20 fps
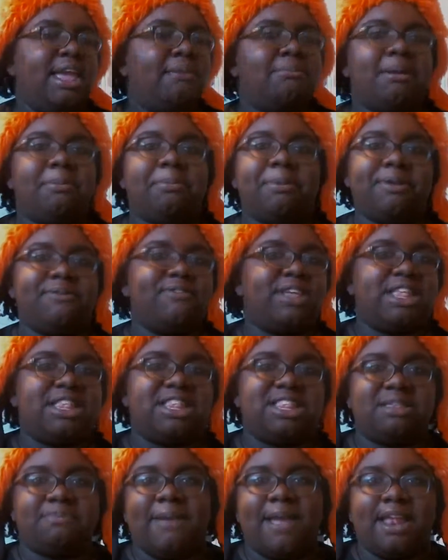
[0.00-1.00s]
maybe even
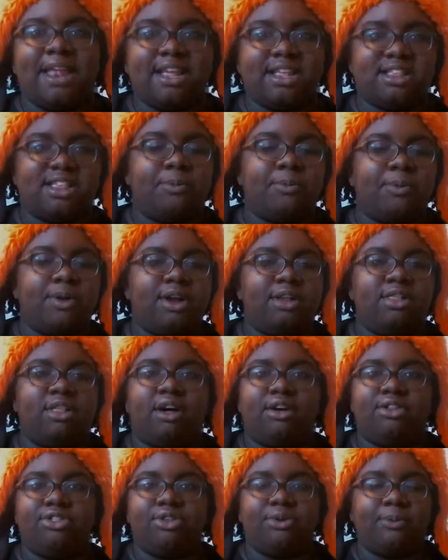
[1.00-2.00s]
Hispanic somewhere
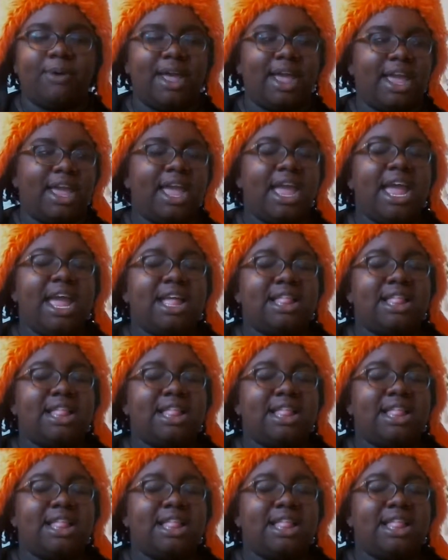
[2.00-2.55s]
along the way,